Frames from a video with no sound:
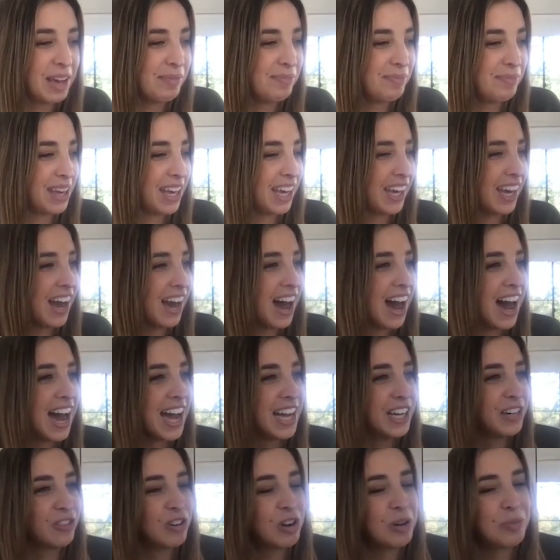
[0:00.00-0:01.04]
me. I
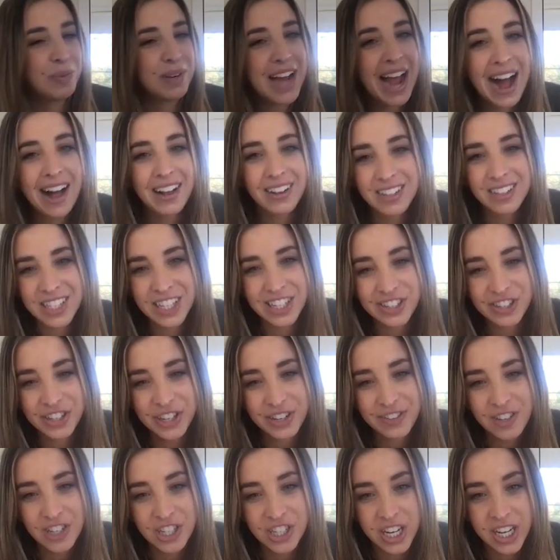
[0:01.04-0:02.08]
grew up in Alexandria,
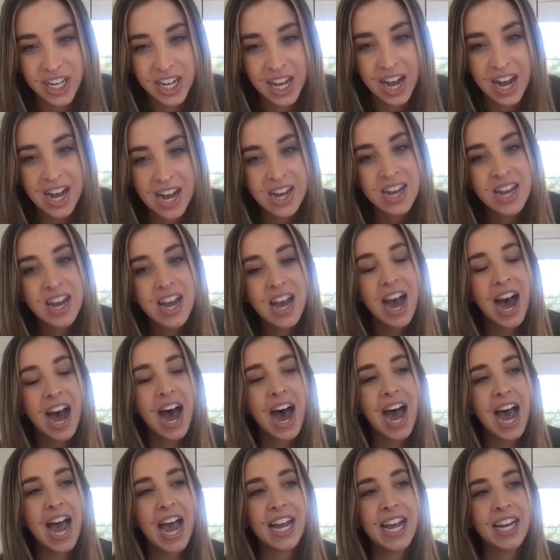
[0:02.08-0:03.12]
Virginia.
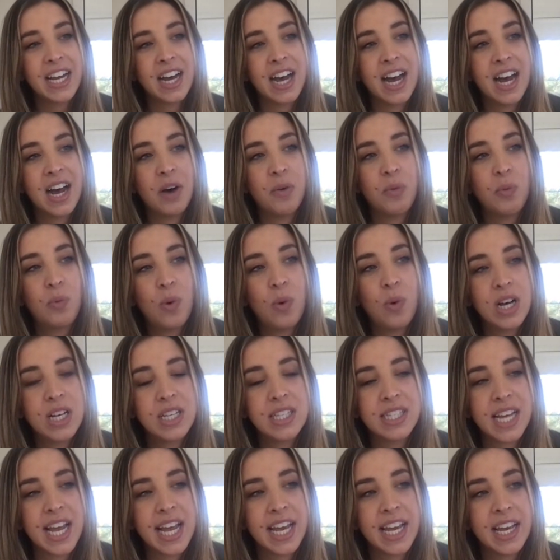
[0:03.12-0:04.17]
I was
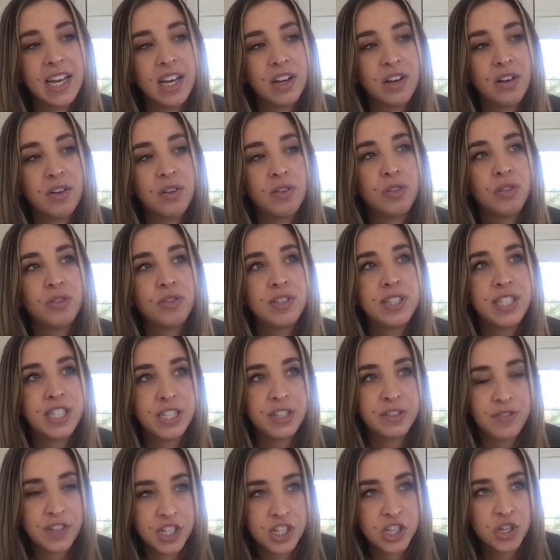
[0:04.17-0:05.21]
a
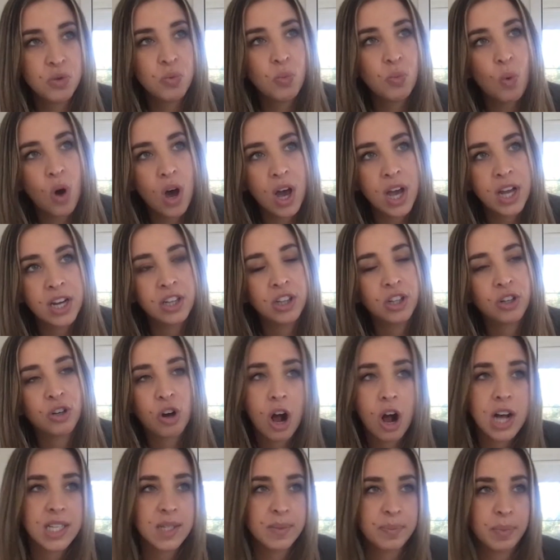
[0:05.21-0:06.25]
Division I
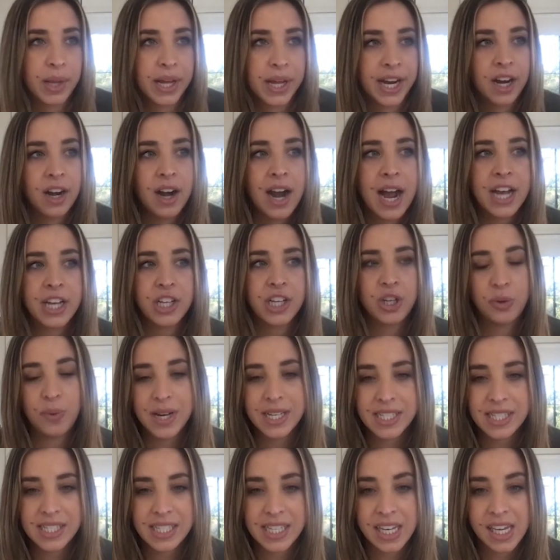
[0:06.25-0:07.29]
lacrosse player at
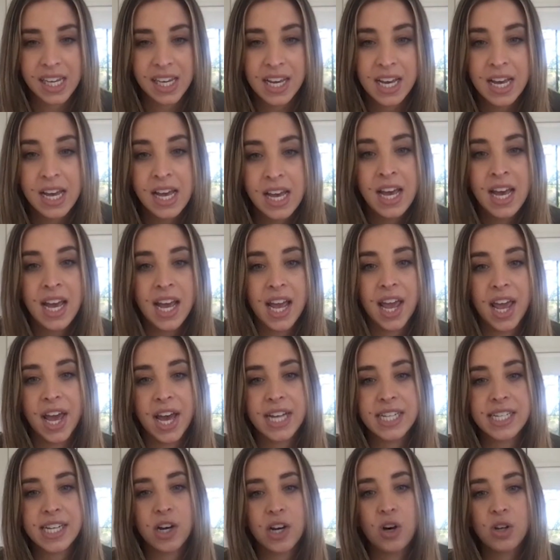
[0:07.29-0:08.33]
USC, and I
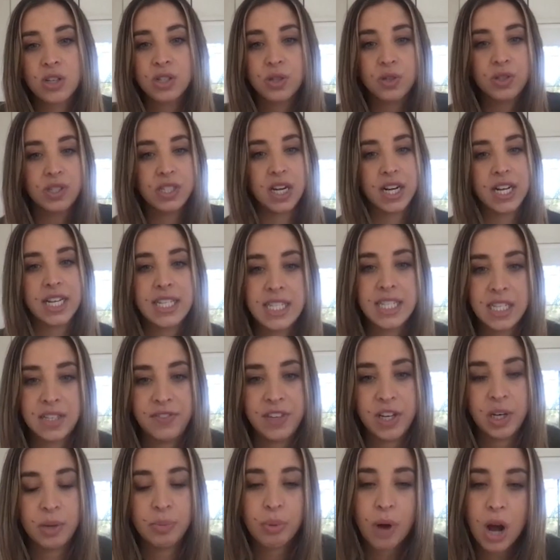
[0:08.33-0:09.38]
also studied TV
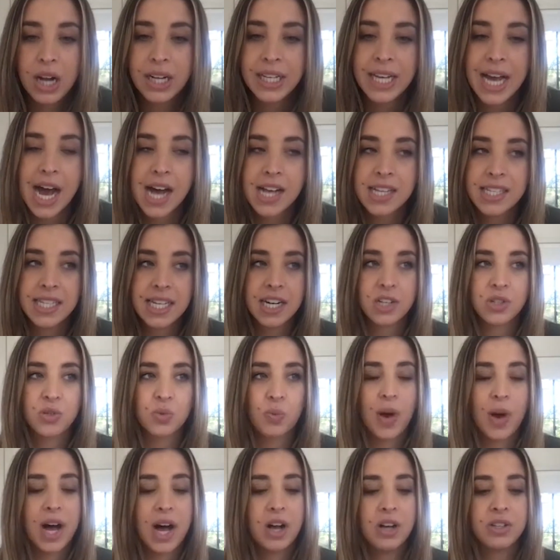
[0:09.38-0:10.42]
and broadcast there as
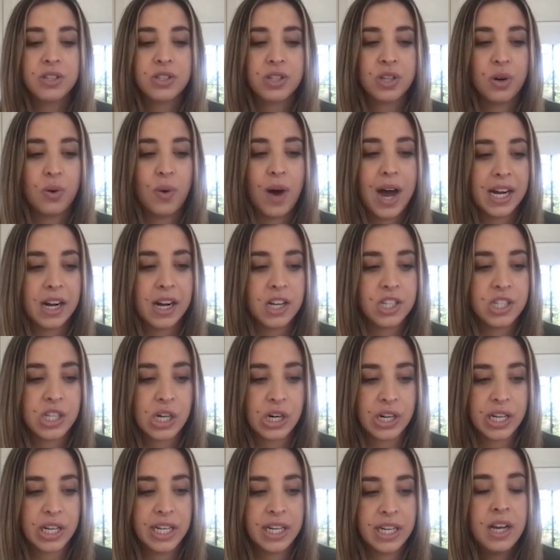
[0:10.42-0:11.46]
well. So I got
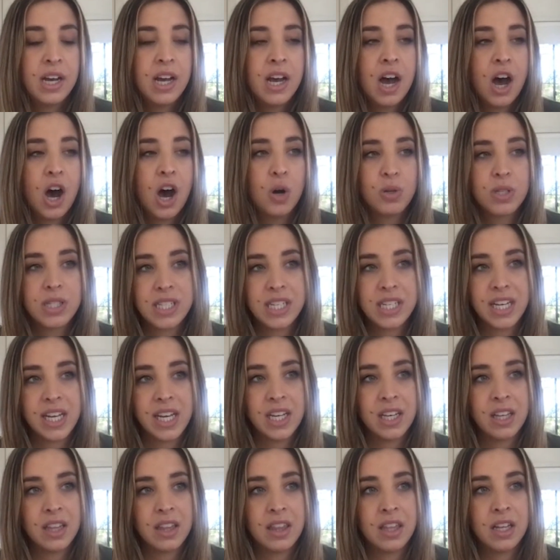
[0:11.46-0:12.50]
started
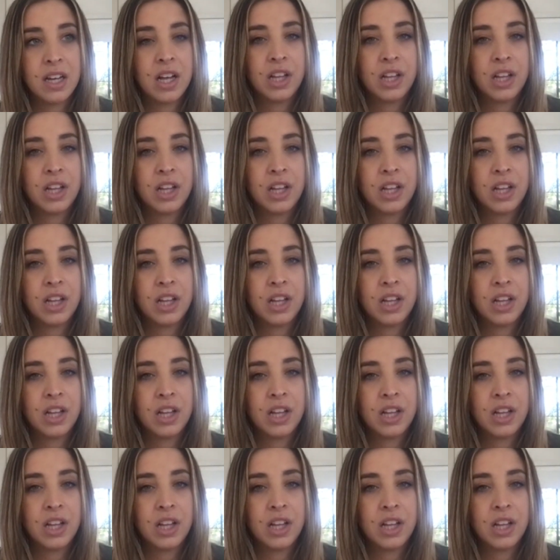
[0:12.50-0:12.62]
hosting the